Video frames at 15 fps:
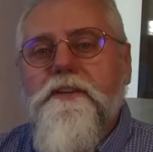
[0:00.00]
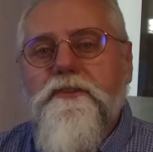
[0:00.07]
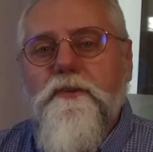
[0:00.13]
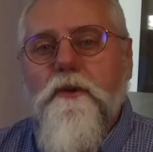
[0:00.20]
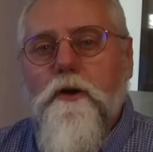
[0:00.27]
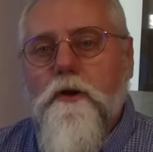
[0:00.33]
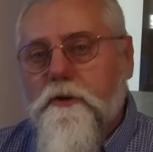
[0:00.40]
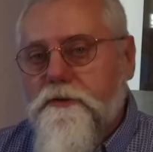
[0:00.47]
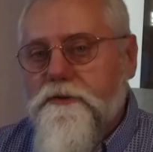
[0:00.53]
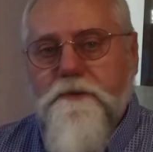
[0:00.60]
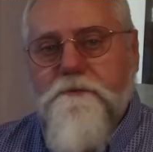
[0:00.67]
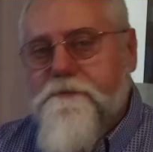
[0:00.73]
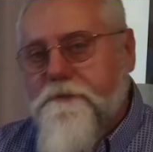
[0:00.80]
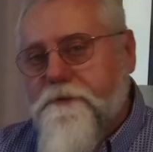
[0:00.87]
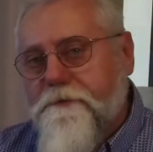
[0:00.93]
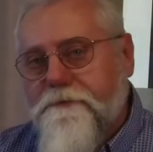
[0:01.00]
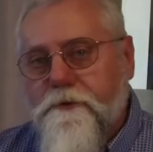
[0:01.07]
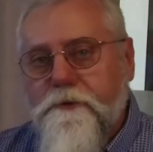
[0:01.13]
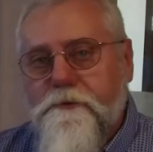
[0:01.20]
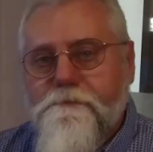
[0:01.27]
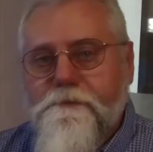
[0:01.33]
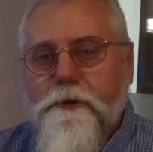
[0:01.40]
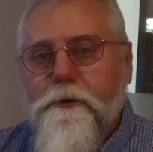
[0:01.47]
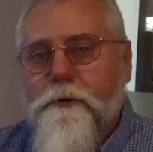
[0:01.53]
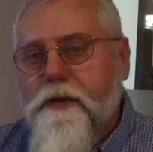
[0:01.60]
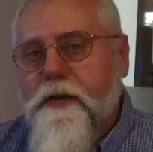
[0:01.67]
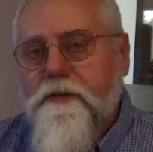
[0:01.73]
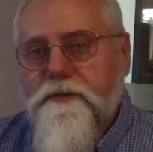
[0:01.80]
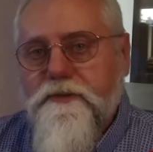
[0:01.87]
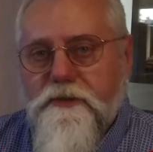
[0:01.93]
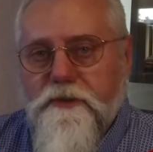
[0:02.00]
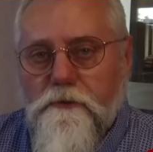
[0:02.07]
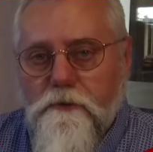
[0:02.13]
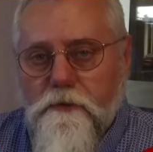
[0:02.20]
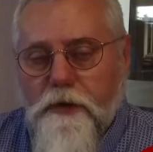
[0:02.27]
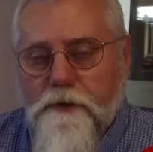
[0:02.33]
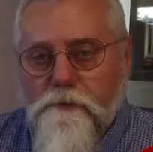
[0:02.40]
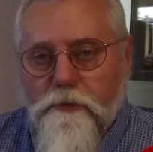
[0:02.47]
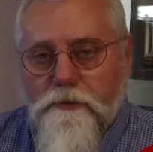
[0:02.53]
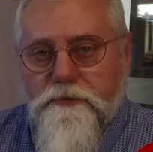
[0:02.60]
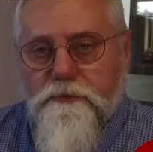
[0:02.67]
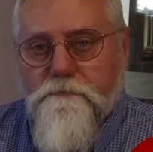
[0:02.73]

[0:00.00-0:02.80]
songs of different varying skill levels?